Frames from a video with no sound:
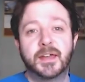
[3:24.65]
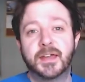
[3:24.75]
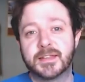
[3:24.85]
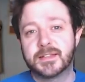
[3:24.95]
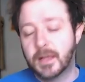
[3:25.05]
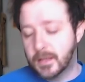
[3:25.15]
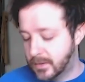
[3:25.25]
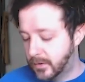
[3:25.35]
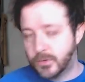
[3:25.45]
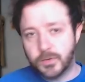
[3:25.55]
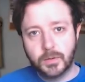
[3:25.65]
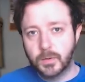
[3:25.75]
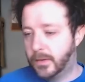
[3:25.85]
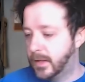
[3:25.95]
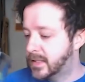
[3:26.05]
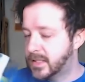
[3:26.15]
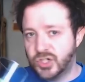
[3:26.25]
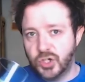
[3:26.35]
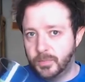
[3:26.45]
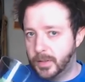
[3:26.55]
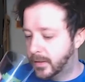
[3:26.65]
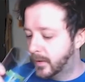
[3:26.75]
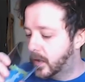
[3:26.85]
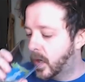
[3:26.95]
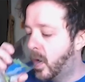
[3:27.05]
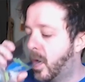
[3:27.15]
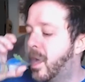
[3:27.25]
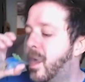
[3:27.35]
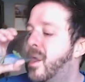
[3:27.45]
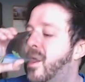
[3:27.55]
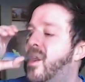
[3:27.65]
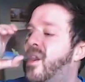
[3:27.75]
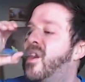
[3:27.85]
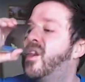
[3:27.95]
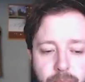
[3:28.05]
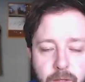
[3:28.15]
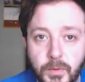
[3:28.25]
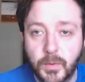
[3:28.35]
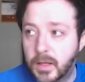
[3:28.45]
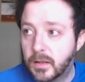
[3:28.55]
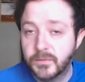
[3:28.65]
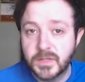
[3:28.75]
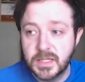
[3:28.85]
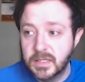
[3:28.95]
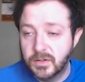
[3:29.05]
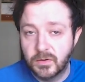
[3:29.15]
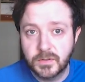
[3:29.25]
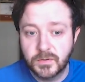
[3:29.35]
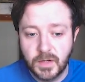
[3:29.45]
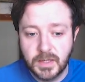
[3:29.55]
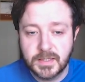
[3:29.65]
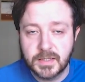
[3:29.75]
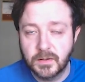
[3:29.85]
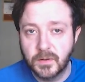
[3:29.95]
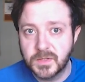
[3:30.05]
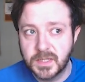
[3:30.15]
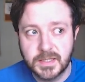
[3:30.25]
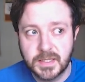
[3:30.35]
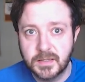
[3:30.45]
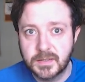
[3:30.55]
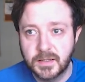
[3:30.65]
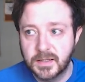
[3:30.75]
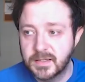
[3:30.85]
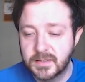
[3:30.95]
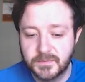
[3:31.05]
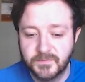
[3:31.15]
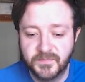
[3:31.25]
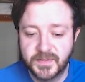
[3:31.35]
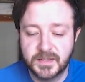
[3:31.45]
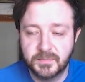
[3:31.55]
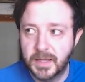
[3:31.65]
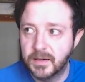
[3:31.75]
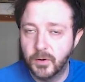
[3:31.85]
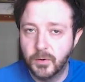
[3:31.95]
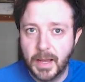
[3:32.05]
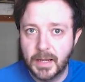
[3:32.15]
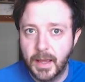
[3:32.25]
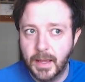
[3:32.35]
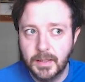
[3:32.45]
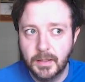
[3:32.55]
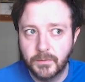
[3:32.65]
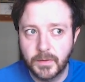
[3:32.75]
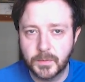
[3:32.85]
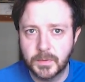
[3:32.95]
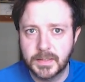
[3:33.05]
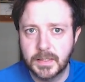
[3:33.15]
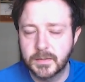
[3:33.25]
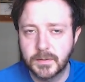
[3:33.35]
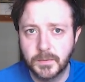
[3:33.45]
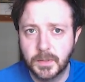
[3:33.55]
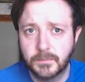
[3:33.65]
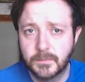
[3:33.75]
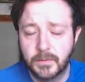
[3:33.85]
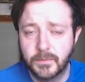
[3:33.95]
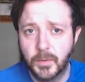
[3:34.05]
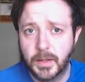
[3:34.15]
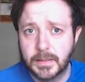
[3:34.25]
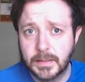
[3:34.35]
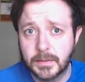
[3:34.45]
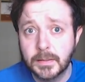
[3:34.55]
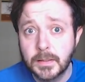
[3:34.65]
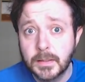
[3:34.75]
That's not true, and that's stupid. Either way, I'd love to see Dr. Dre stick those in his ears and listen to Spandau Ballet, if that's what he's into. I've no idea.